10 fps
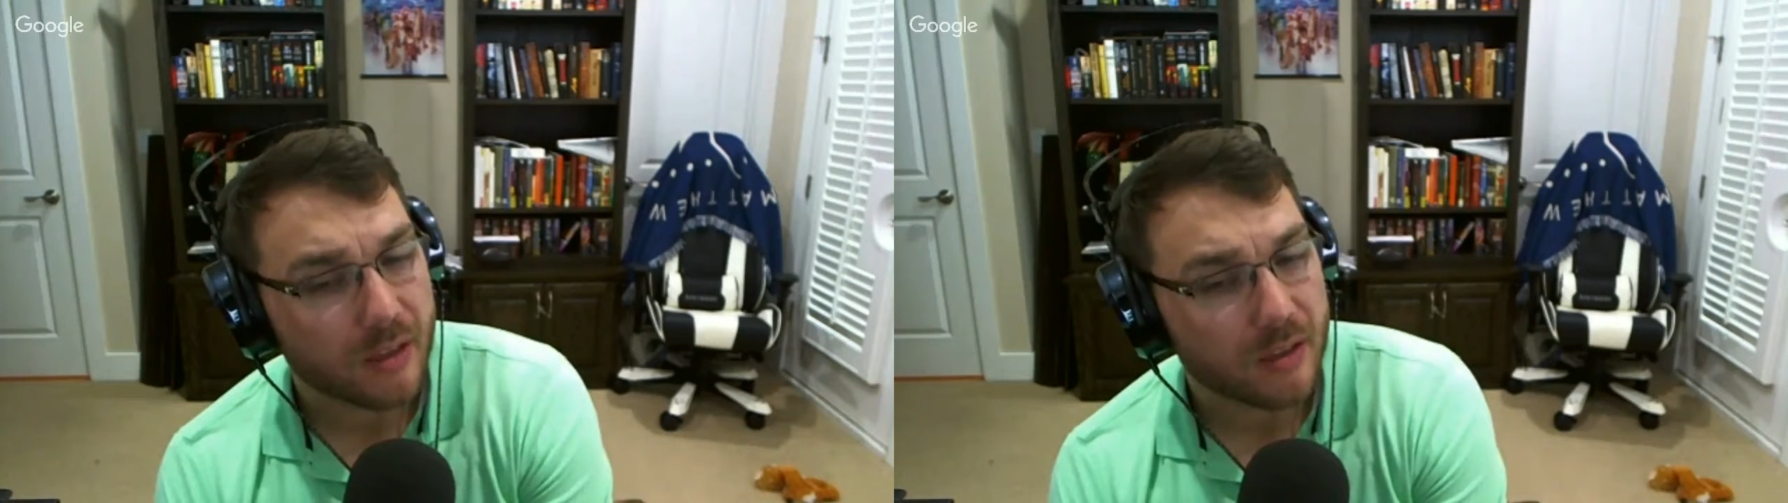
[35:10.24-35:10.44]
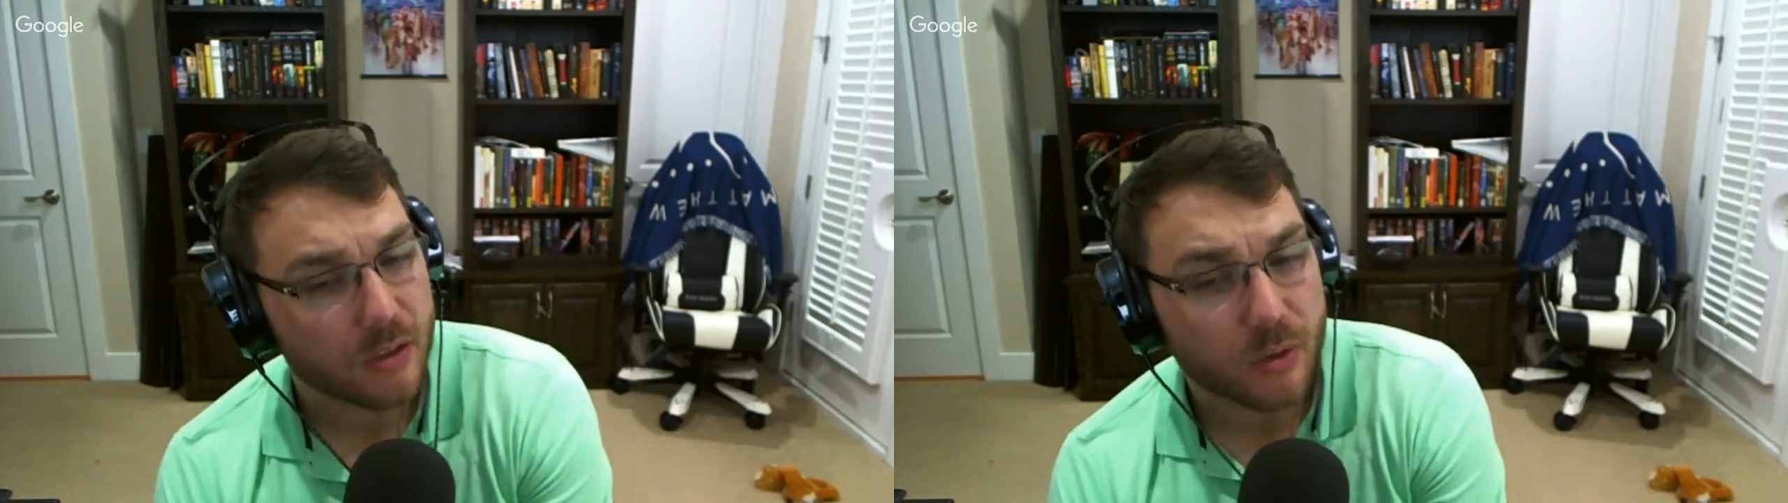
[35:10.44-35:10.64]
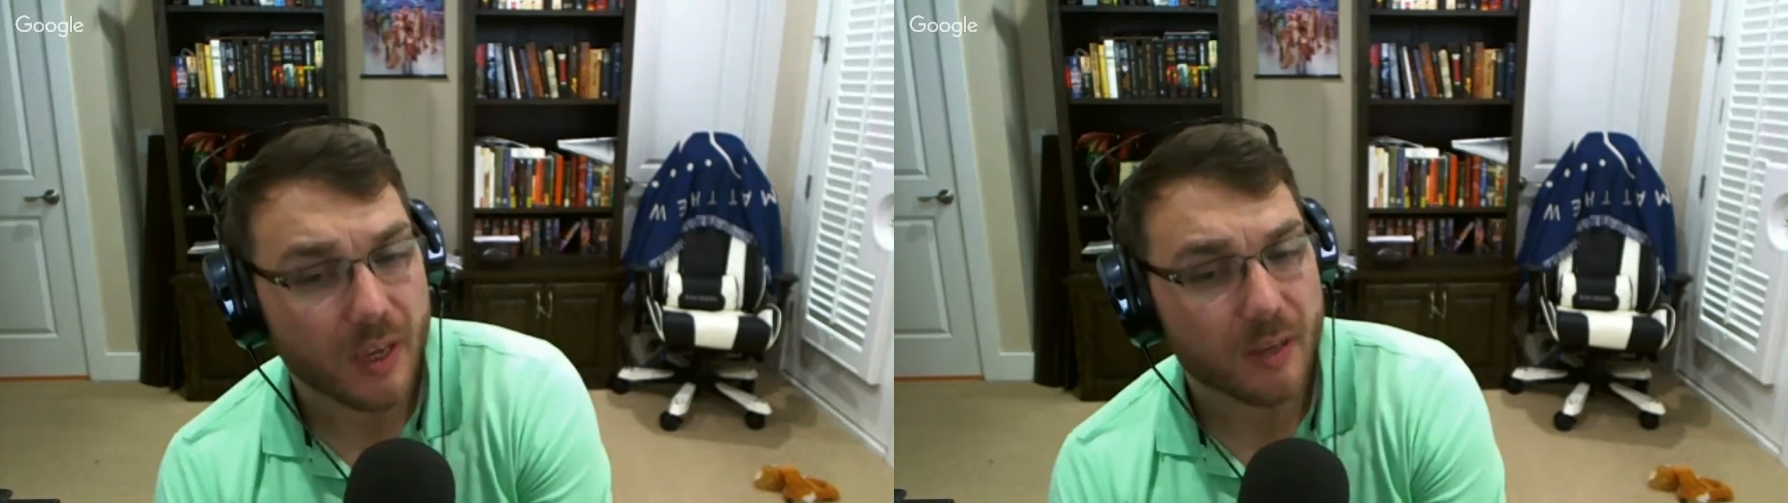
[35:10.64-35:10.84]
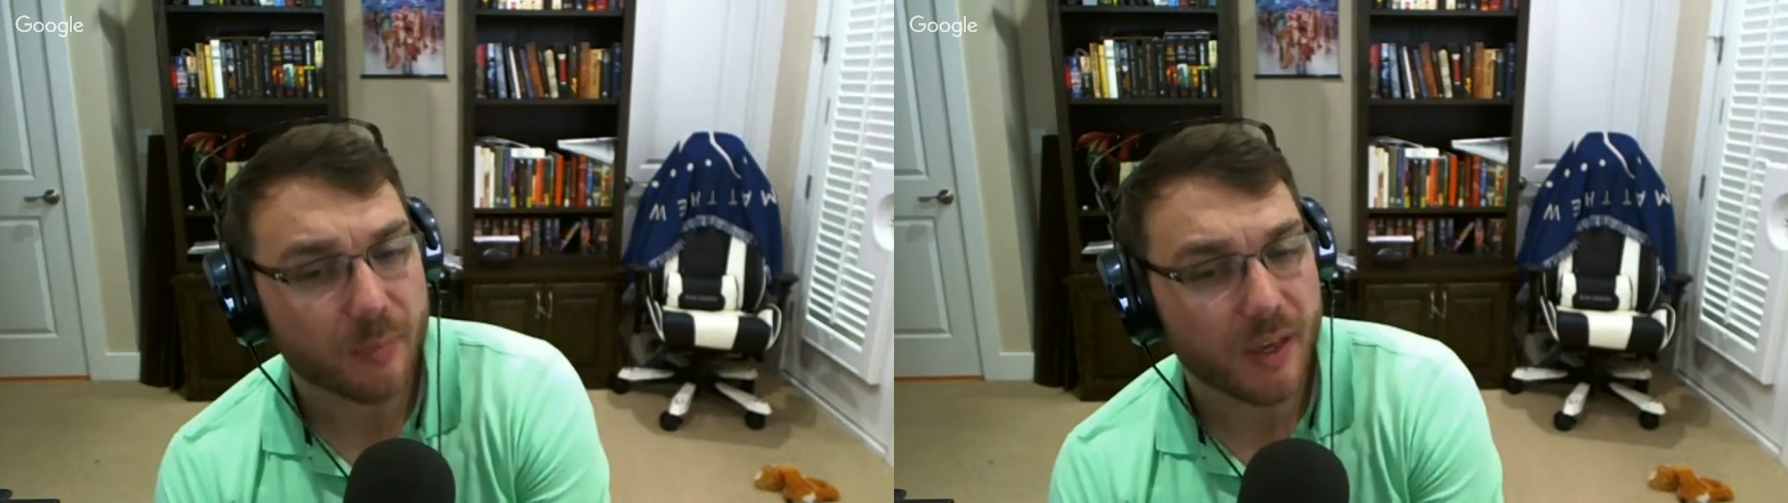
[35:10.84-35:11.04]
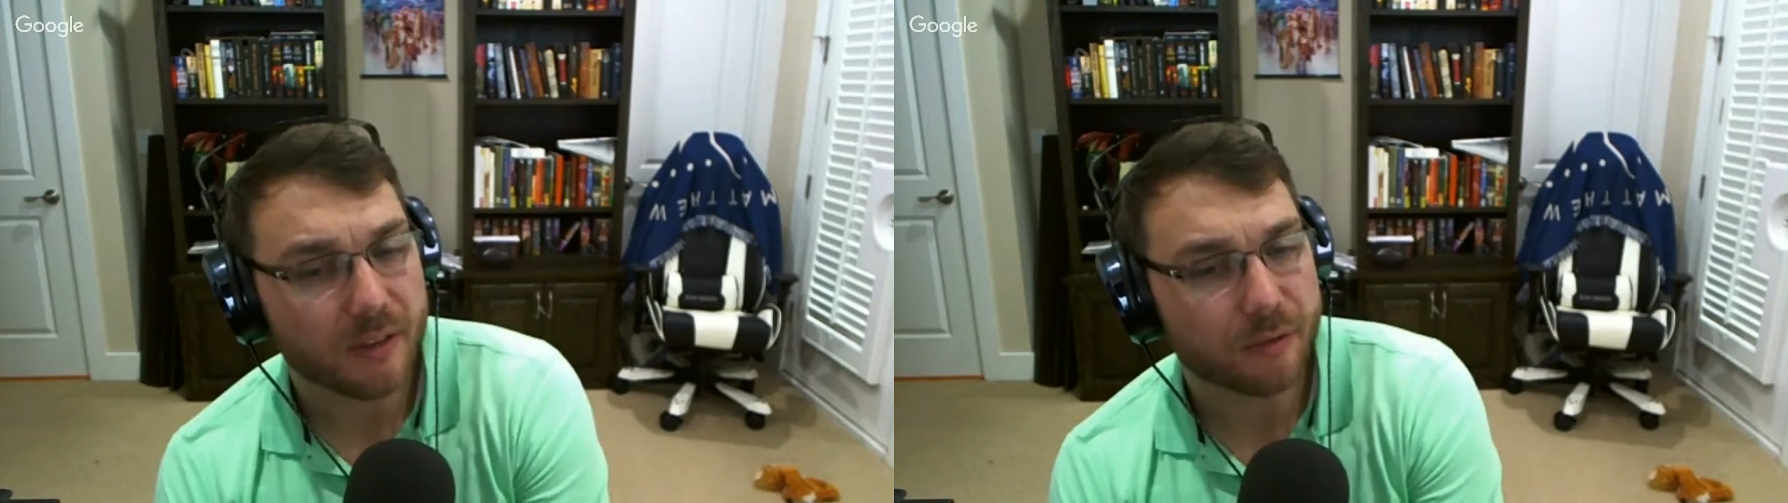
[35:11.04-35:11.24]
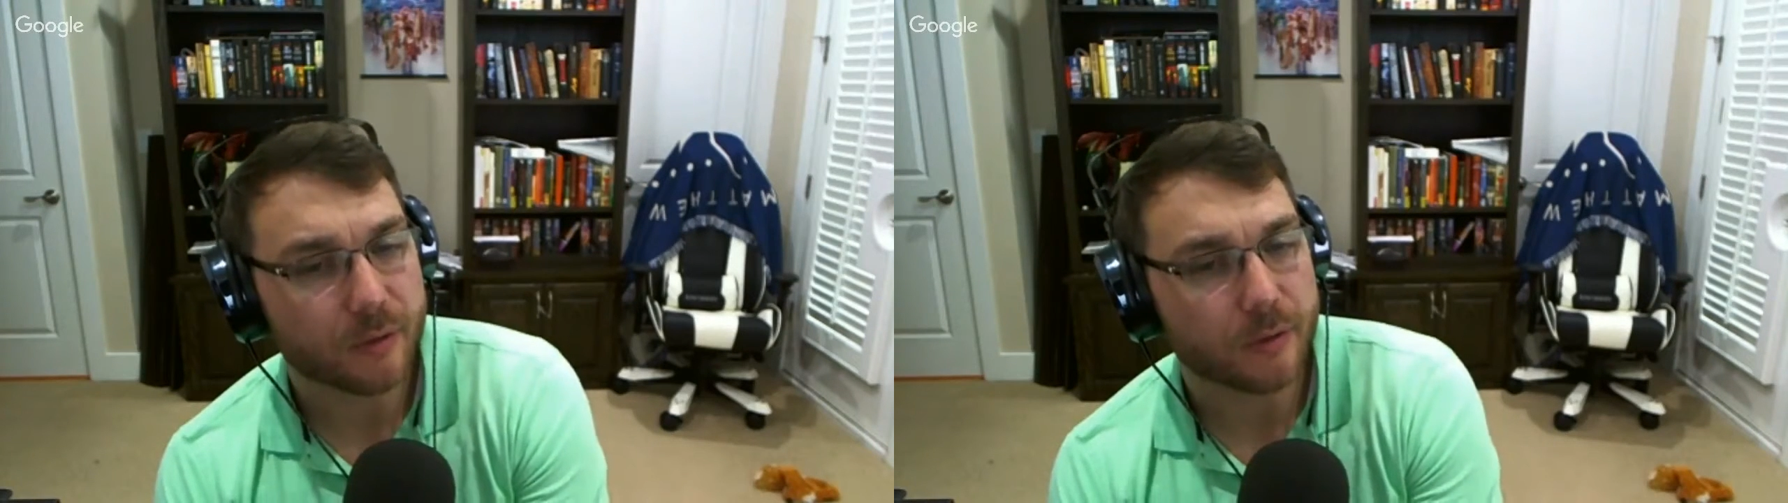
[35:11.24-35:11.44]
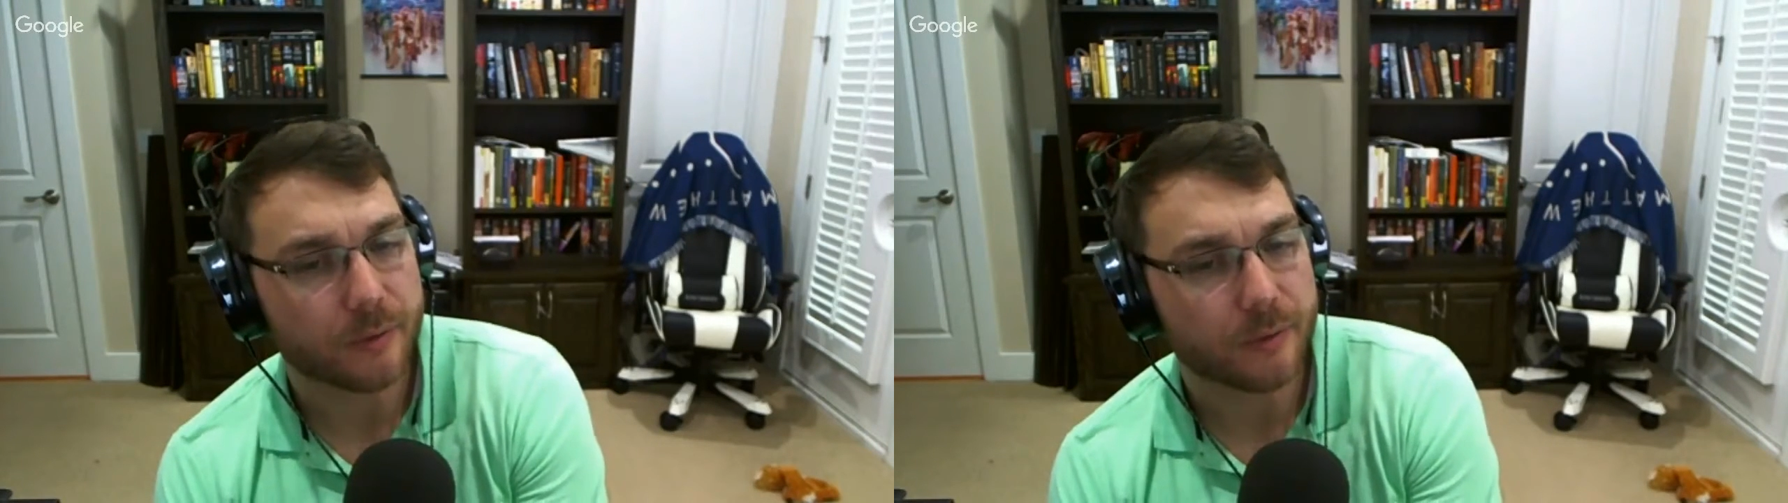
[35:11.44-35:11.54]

you can pay for